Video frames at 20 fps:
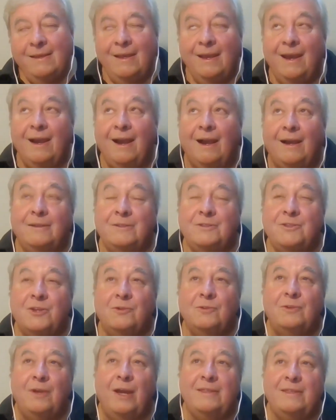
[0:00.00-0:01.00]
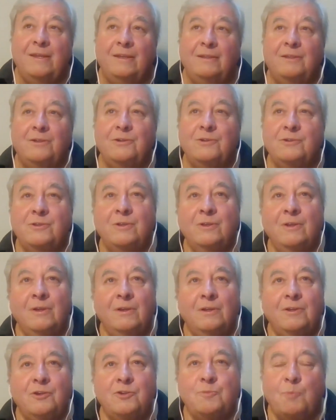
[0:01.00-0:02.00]
Yeah, so I think there's
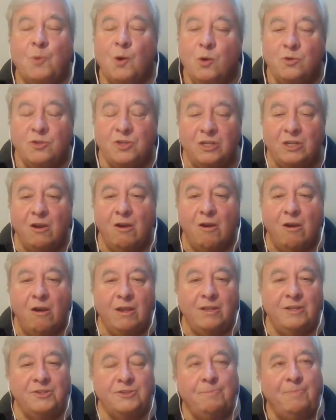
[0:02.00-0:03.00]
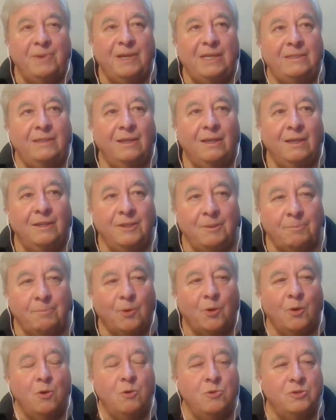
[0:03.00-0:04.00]
pros and cons, but the
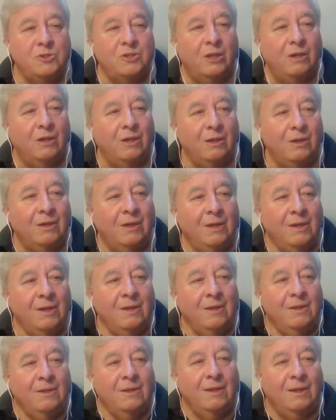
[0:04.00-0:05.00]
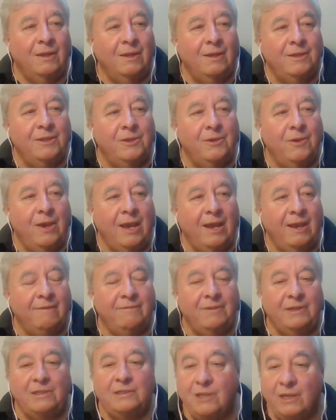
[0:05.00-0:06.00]
pros are you
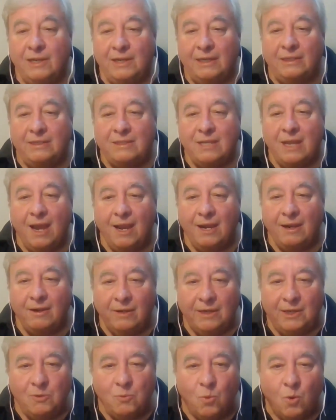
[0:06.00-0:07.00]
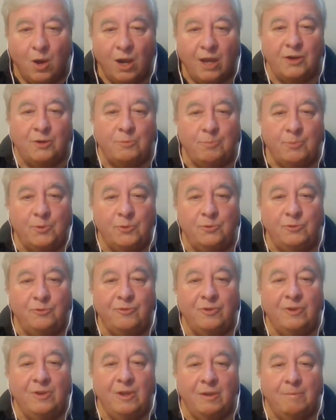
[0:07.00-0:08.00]
have an entirely
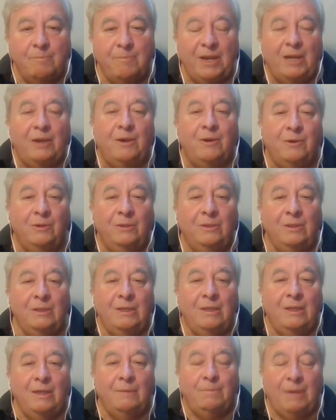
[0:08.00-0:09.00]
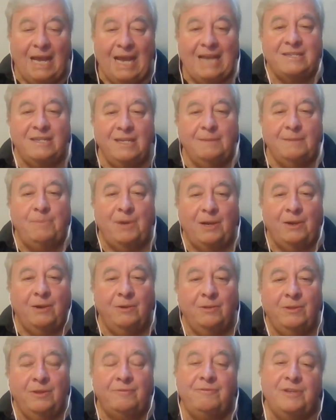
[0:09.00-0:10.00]
waterproof barrel, plastic
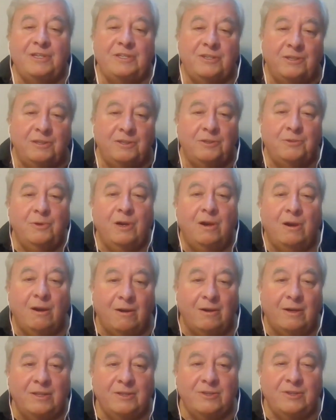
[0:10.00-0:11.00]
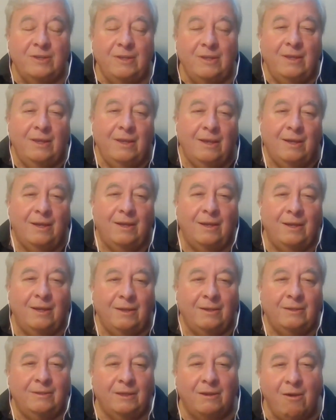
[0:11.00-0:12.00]
barrel that fits into a harness.
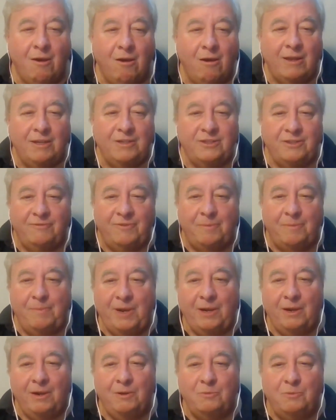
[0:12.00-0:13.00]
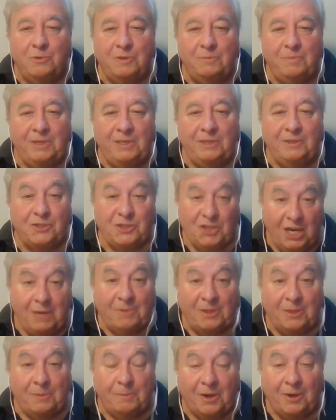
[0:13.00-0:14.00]
The cons of the barrel would be the
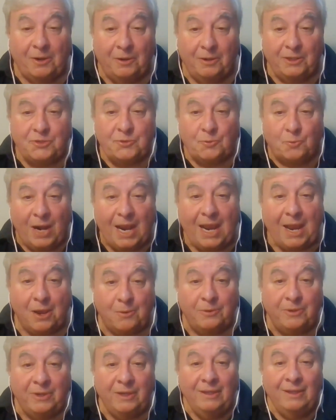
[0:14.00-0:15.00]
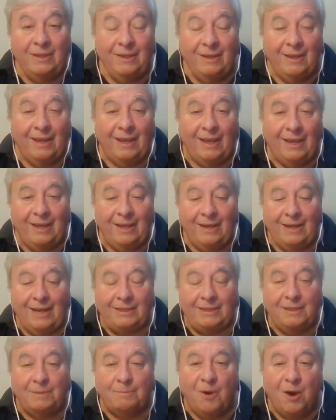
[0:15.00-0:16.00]
shape of the barrel. It's round, and
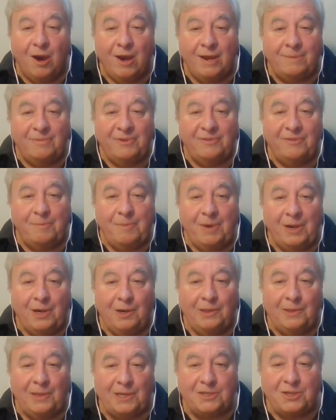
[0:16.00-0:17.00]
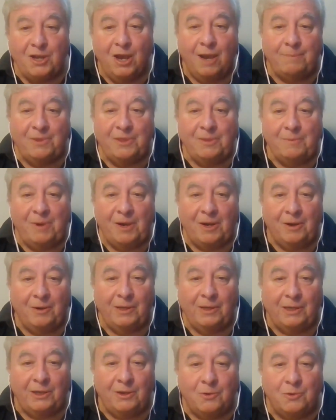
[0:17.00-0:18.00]
at the bottom of the barrel and the top of the
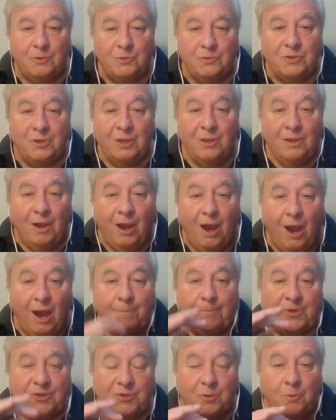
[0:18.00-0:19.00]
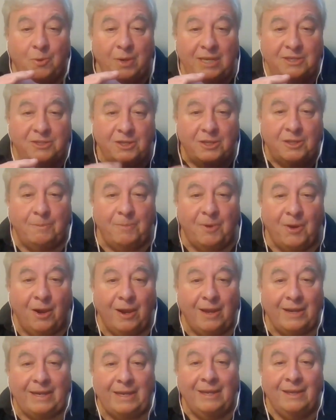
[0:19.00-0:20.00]
barrel, it goes opposite ways to the
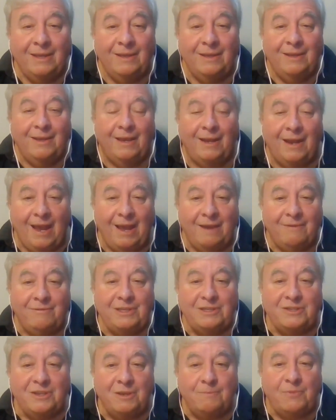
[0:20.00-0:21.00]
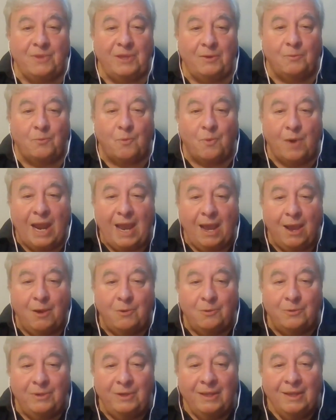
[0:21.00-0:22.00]
body. And having something
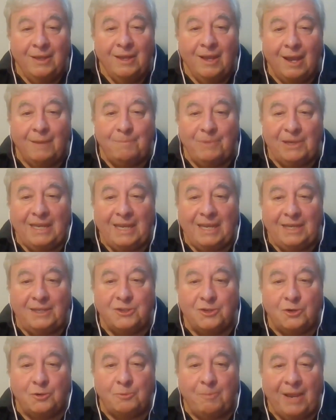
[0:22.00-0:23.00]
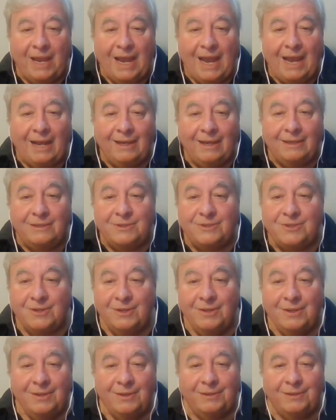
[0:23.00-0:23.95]
round up against your back is